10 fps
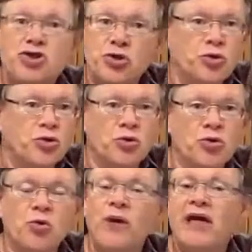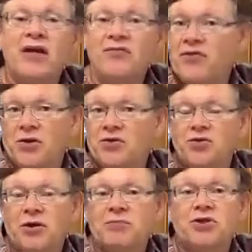2 weekend field
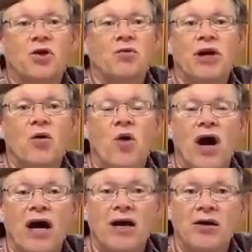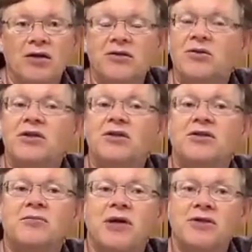trips are required during the
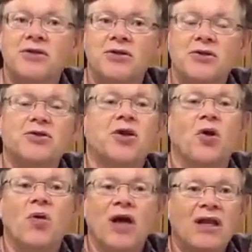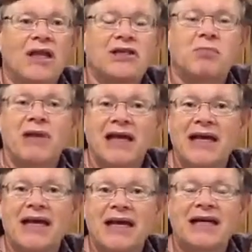semester, so let's
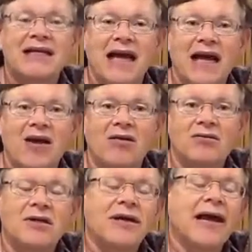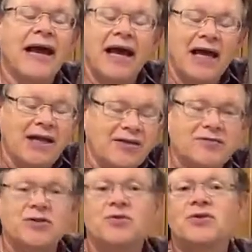plan ahead now. And
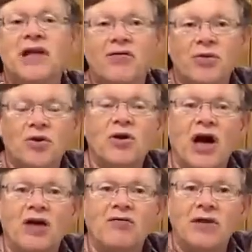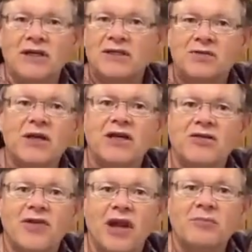if students have real conflicts, we can
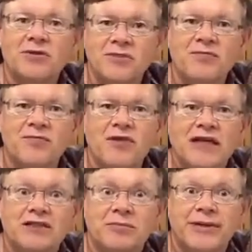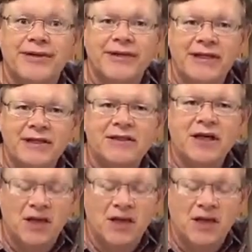develop some flexibility